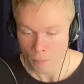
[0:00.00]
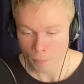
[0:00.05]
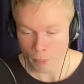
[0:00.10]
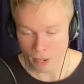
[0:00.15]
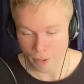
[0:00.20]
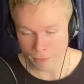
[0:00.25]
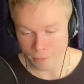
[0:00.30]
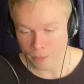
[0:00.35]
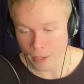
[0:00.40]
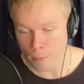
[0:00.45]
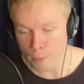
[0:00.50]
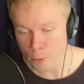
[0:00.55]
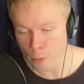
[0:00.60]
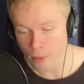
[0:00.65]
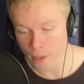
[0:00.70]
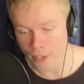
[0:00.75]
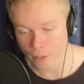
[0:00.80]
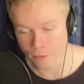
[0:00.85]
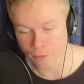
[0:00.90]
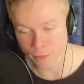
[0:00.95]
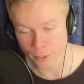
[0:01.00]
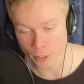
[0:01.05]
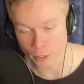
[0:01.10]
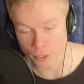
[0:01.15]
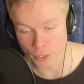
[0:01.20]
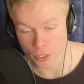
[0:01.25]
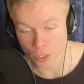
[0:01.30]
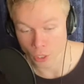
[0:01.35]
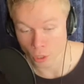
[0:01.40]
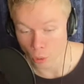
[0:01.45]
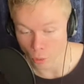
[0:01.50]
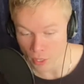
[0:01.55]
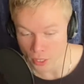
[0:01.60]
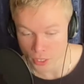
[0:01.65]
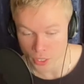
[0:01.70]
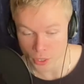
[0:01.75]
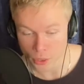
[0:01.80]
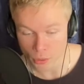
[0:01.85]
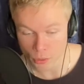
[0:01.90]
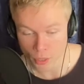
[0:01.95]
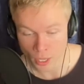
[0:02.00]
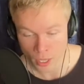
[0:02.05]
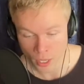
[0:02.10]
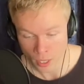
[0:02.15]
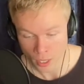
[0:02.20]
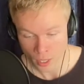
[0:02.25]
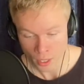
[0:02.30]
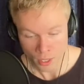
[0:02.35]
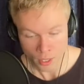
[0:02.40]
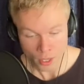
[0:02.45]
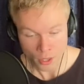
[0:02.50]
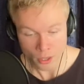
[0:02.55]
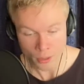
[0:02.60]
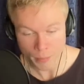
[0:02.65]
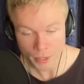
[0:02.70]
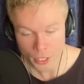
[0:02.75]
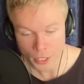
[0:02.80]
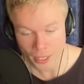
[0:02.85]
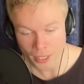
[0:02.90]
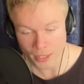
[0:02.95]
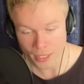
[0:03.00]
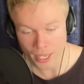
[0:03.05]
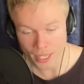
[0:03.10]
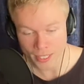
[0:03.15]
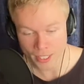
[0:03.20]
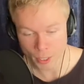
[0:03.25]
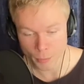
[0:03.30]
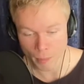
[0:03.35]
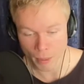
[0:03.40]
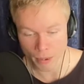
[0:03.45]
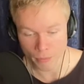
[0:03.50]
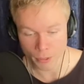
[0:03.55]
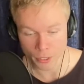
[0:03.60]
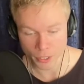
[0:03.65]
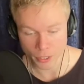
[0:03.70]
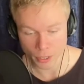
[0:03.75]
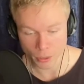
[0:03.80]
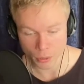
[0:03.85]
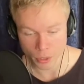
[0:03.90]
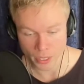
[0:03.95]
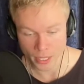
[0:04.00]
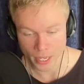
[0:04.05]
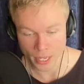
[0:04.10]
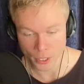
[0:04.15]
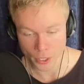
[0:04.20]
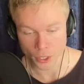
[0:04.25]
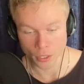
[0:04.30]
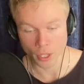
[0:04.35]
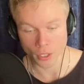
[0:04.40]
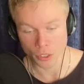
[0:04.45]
by February 1st, according to the Michigan Licensed Beverage Association.